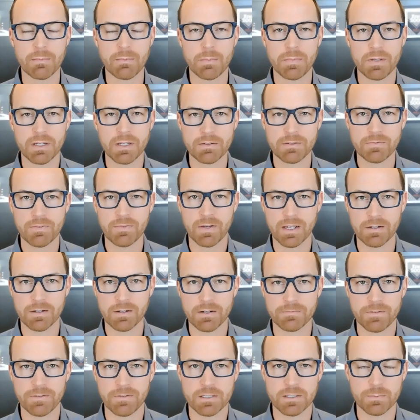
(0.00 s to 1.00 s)
a big fan
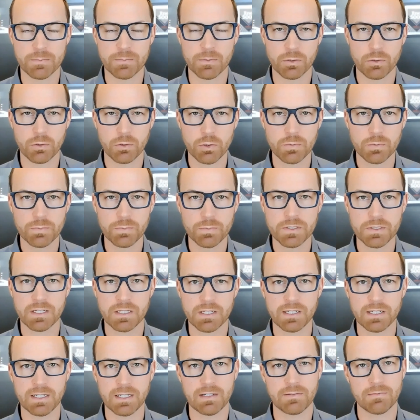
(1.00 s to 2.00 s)
of Facebook groups
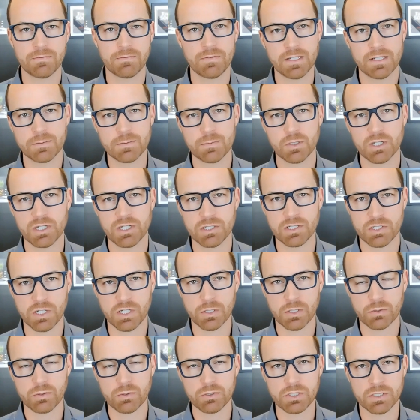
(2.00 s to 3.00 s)
and Facebook in
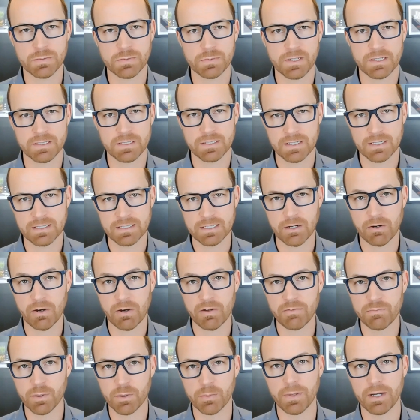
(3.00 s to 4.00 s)
general, just because that's how I
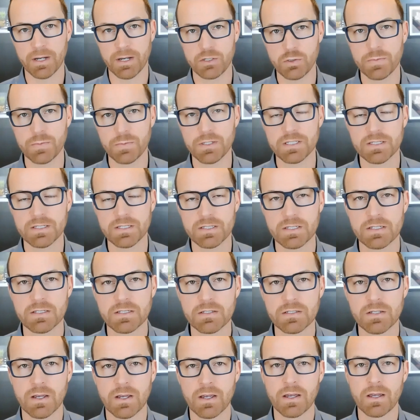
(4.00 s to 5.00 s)
built my 2
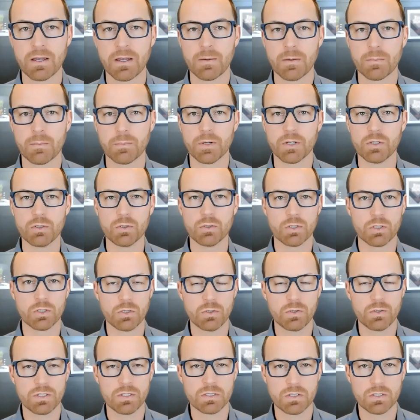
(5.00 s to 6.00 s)
businesses. But you can
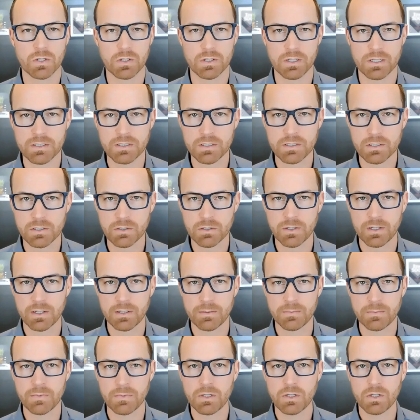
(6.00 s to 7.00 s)
do this on
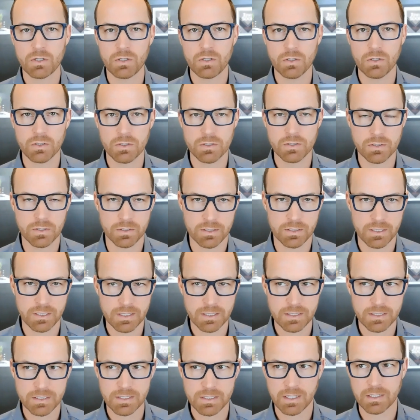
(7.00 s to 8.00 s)
Instagram, you can do this on
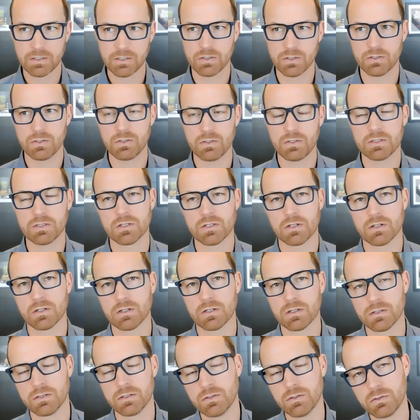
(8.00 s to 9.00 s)
TikTok, you can do this
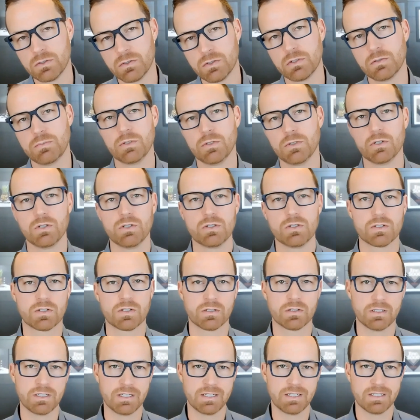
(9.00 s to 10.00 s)
on YouTube, you can do this
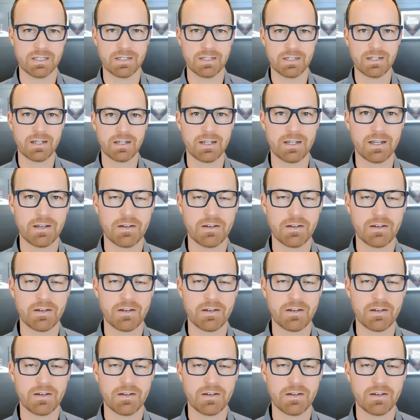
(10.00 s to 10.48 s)
on LinkedIn.